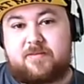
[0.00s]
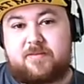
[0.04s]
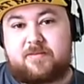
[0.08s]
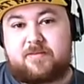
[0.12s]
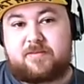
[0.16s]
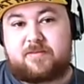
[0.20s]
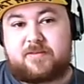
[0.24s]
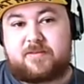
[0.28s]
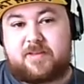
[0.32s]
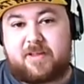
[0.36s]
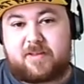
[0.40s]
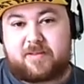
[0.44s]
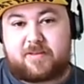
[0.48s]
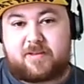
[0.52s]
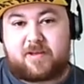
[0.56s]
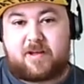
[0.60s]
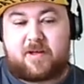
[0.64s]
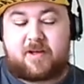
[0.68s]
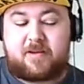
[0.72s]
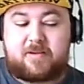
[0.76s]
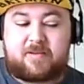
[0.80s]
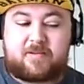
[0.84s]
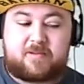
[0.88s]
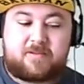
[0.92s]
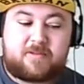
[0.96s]
Death
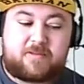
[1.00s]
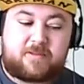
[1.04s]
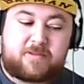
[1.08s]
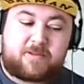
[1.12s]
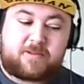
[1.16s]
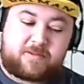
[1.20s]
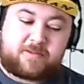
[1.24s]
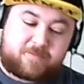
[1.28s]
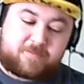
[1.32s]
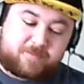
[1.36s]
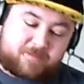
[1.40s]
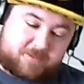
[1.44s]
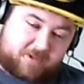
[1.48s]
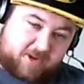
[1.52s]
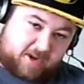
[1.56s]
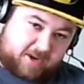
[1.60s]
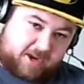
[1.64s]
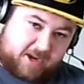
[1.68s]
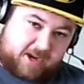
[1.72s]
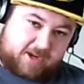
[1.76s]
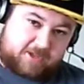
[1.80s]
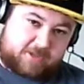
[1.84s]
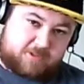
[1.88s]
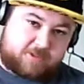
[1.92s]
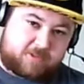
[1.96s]
Guard and the Dark
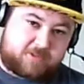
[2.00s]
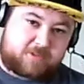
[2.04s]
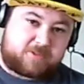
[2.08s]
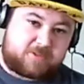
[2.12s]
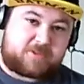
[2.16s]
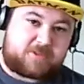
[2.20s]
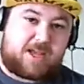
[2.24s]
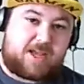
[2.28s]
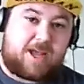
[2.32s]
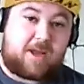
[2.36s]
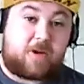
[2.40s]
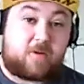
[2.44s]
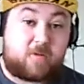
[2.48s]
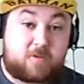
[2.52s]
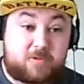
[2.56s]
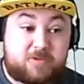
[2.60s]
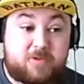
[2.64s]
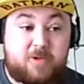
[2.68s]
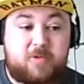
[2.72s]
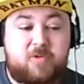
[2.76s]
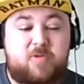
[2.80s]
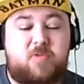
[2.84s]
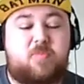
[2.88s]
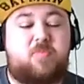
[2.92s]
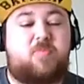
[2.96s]
Angels, and
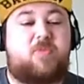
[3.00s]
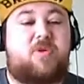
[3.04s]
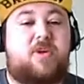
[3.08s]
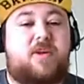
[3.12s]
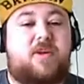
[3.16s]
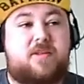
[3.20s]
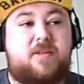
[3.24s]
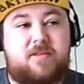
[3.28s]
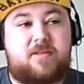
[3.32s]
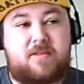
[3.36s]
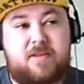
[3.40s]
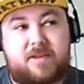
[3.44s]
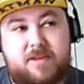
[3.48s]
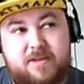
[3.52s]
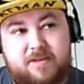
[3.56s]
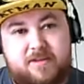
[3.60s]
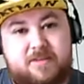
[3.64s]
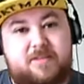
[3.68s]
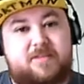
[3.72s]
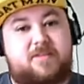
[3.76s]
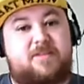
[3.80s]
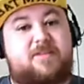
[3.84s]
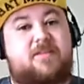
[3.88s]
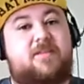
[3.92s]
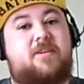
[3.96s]
also to bring
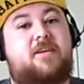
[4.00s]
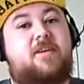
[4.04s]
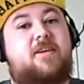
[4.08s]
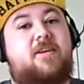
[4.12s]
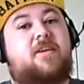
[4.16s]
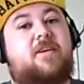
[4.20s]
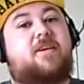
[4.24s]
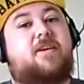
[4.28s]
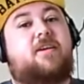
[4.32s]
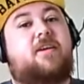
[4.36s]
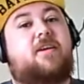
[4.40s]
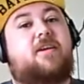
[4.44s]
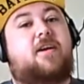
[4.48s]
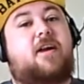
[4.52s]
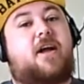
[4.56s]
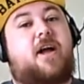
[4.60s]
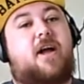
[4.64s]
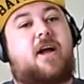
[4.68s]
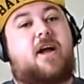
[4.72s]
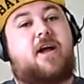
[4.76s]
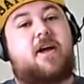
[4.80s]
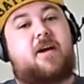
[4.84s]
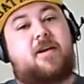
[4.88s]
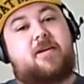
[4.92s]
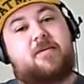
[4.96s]
these
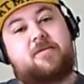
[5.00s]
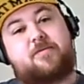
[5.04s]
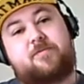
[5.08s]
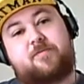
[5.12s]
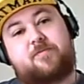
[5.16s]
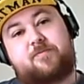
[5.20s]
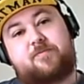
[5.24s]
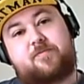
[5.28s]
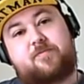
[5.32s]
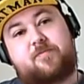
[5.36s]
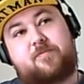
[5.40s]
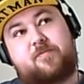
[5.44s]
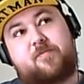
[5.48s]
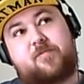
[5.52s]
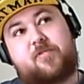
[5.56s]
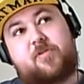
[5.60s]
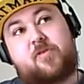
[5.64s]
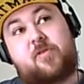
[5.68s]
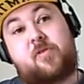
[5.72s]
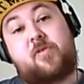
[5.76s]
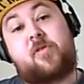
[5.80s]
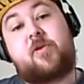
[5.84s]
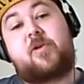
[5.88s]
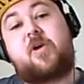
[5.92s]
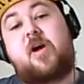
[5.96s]

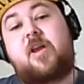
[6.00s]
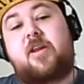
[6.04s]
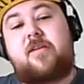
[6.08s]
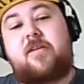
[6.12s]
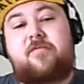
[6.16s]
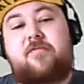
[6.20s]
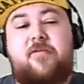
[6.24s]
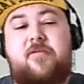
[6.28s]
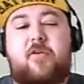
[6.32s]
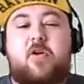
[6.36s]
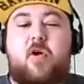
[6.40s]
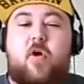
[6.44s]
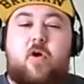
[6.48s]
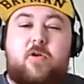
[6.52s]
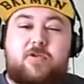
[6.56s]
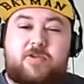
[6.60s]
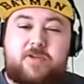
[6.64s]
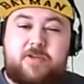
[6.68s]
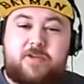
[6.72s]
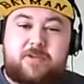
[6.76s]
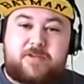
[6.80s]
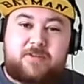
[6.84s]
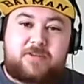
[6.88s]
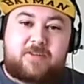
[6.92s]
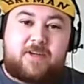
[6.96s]
the kind of
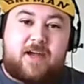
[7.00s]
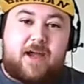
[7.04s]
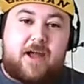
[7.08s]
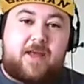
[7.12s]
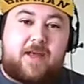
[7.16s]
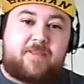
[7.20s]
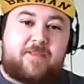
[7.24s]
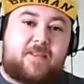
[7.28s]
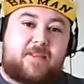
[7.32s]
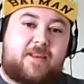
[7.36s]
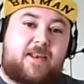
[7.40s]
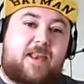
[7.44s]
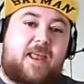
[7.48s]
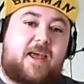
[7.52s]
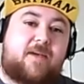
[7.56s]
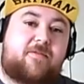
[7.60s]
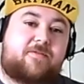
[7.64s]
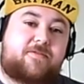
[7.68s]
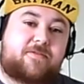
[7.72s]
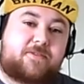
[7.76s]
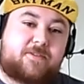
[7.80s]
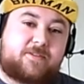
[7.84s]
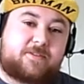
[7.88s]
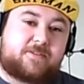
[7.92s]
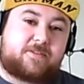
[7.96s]
forgotten and the
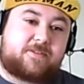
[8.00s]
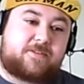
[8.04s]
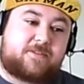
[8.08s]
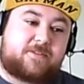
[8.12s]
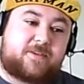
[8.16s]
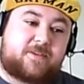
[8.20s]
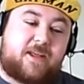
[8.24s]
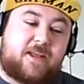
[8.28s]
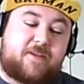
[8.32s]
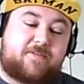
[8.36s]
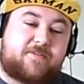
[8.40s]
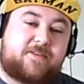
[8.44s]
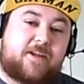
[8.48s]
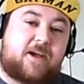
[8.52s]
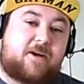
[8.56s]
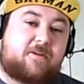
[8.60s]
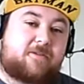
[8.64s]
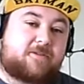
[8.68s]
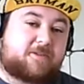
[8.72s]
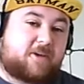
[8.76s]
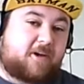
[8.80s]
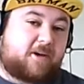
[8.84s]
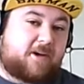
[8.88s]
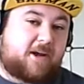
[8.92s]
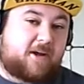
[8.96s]
left out
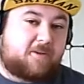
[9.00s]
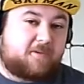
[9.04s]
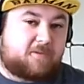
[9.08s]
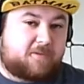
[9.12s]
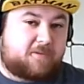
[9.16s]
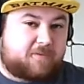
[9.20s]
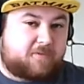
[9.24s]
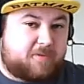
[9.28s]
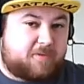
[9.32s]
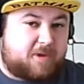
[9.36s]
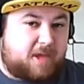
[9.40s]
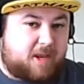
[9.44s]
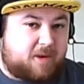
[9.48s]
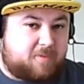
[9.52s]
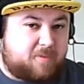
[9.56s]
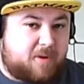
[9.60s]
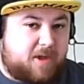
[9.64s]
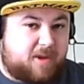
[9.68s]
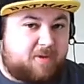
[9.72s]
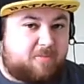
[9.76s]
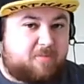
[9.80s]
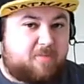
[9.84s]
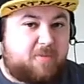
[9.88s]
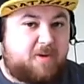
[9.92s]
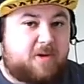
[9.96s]
Dark Angels from
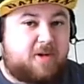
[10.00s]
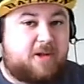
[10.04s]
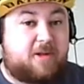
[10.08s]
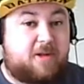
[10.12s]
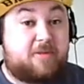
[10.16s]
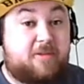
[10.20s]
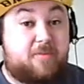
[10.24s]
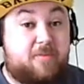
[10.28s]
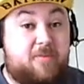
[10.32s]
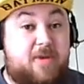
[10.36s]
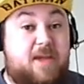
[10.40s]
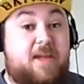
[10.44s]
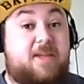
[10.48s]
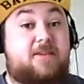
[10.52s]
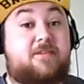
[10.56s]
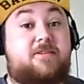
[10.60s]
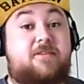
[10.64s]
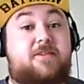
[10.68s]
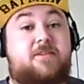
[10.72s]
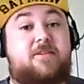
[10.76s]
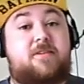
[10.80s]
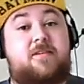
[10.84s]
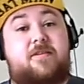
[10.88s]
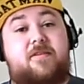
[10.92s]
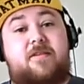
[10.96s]
Caliban, bringing them into
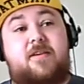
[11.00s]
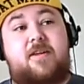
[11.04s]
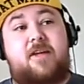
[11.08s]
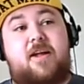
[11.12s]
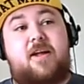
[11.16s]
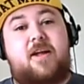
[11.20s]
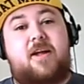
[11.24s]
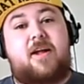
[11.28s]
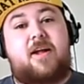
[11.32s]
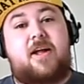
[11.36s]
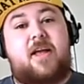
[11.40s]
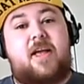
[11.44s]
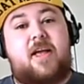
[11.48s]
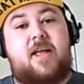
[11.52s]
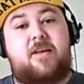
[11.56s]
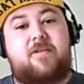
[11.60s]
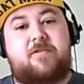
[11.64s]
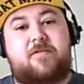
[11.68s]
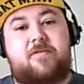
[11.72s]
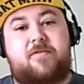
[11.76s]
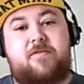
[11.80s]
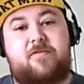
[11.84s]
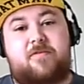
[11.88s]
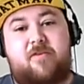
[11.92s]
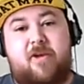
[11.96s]
the
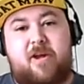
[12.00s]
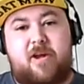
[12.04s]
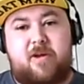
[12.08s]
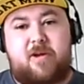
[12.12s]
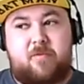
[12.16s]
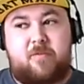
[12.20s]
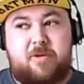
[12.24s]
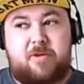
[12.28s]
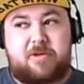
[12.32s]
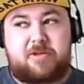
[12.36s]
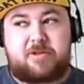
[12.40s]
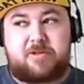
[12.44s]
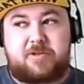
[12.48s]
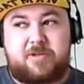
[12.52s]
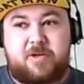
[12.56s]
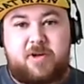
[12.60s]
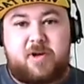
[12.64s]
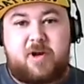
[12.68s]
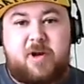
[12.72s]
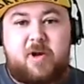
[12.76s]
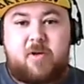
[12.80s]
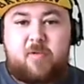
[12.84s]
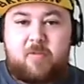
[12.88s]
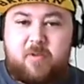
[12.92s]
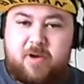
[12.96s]
fray, which
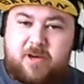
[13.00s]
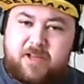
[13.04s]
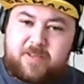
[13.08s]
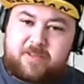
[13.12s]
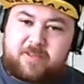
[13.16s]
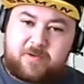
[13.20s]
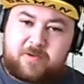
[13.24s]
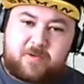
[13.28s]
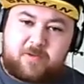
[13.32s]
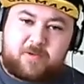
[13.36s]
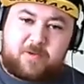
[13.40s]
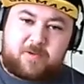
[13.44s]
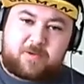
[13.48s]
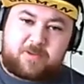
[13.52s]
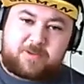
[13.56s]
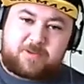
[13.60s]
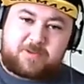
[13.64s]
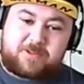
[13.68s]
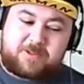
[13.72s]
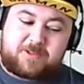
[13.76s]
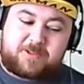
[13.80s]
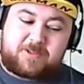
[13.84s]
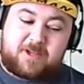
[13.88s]
will either cause